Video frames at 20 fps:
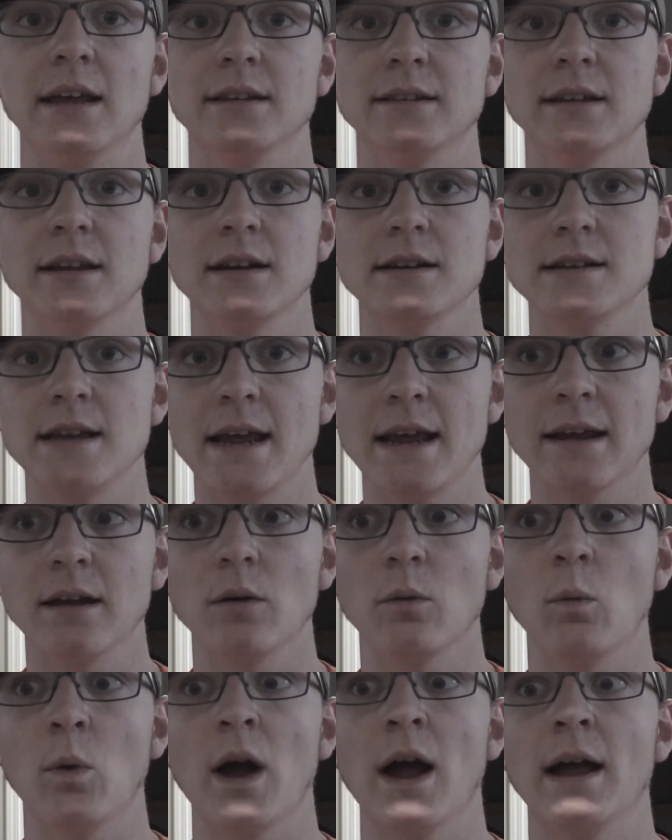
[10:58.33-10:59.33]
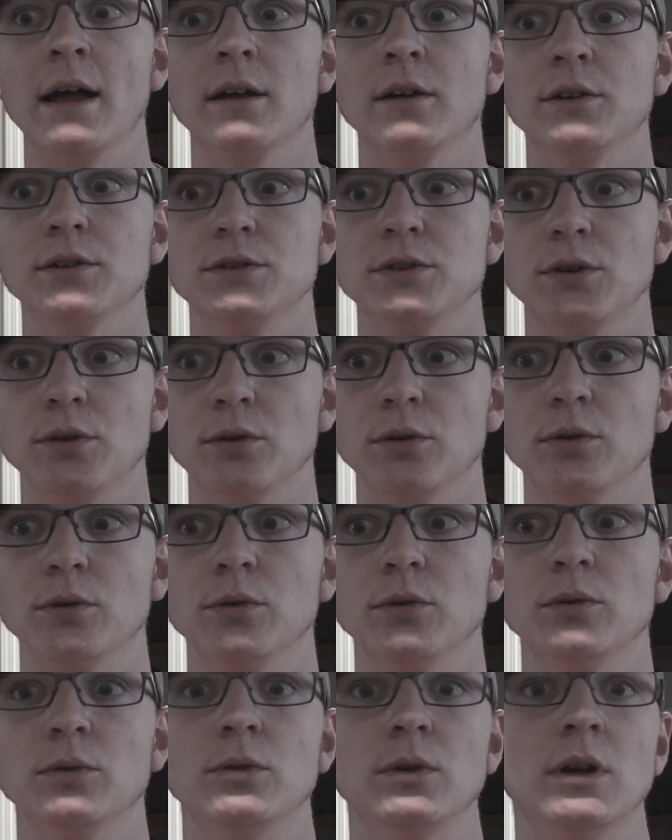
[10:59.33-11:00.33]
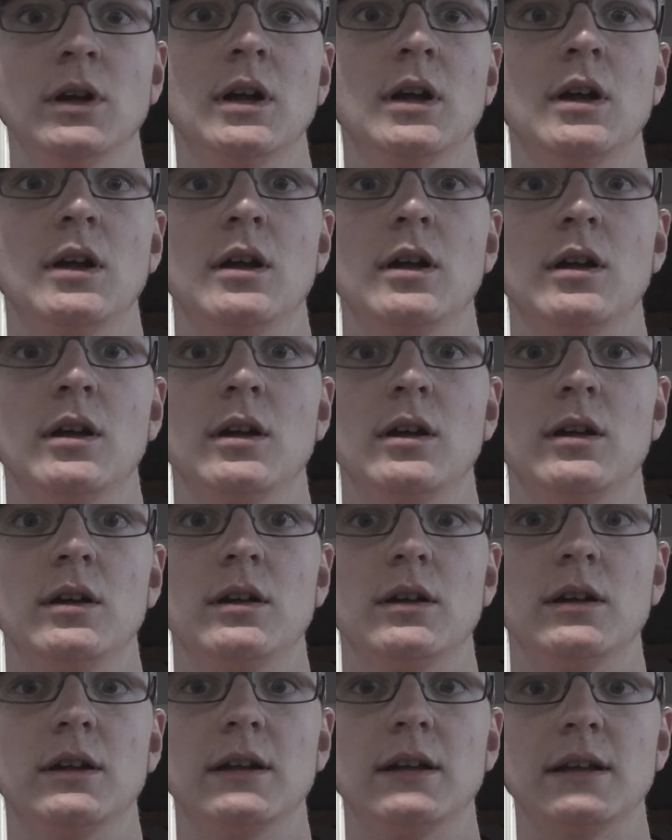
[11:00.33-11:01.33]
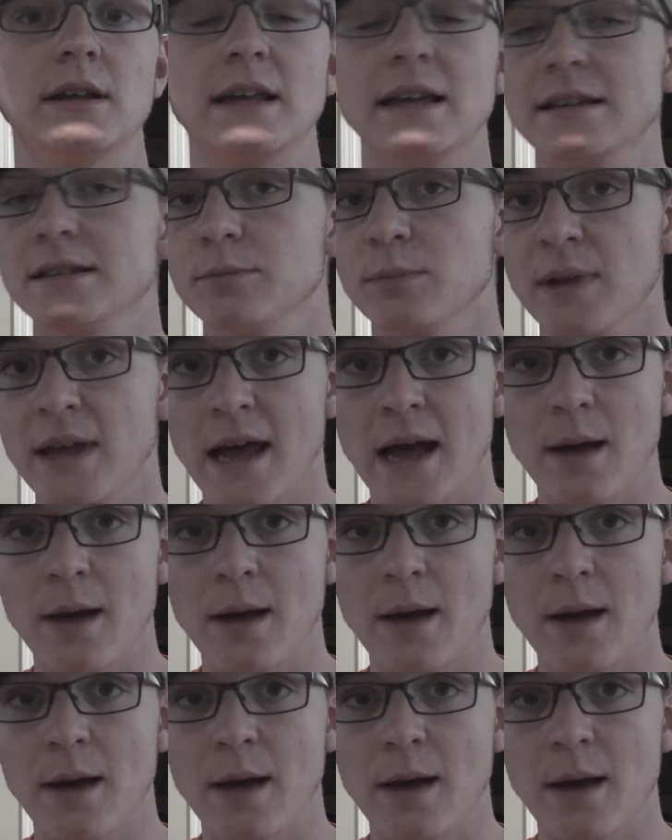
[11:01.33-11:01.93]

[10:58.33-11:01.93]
It's going to take a while to get some